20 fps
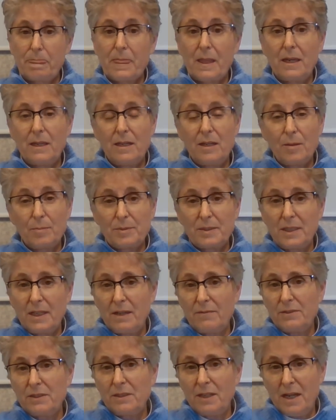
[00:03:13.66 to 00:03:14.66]
It helps to
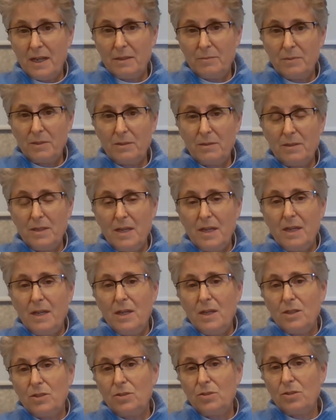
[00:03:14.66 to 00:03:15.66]
have a timer
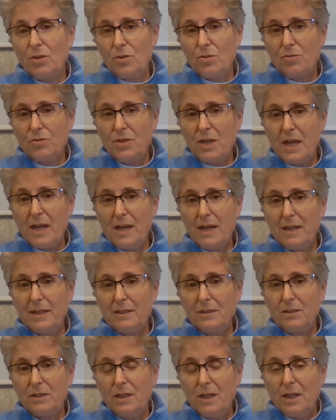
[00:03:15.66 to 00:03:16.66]
so
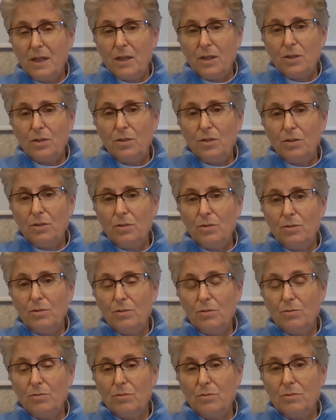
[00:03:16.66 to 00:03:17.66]
that
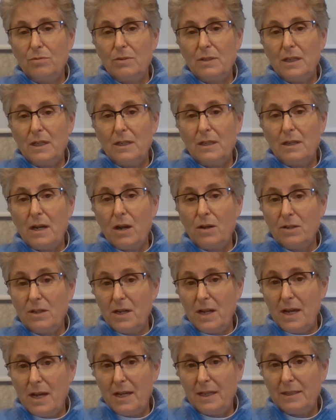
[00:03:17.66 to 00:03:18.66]
you are
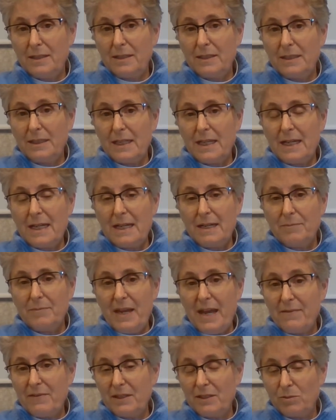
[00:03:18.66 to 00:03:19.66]
not
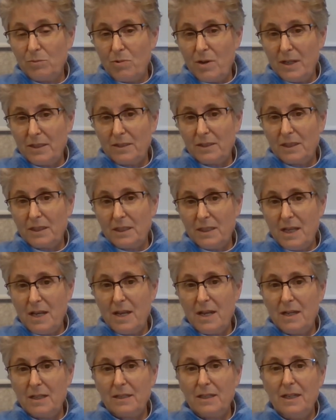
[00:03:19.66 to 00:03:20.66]
having to watch the
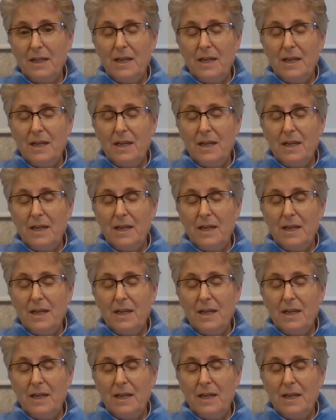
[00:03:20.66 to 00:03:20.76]
clock,